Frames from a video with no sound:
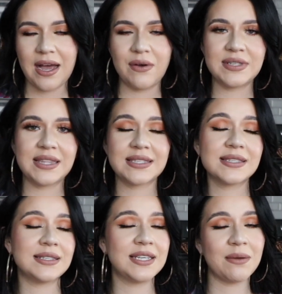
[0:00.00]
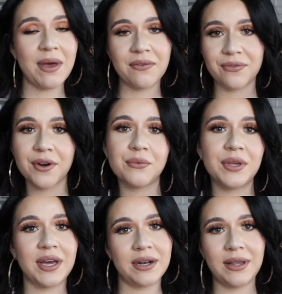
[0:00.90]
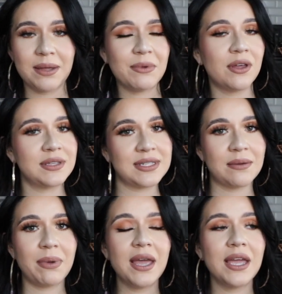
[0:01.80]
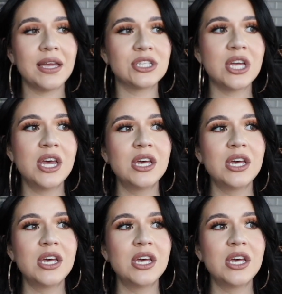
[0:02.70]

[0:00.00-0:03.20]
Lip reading: I was like, this is a team effort, we got to like be on the same page.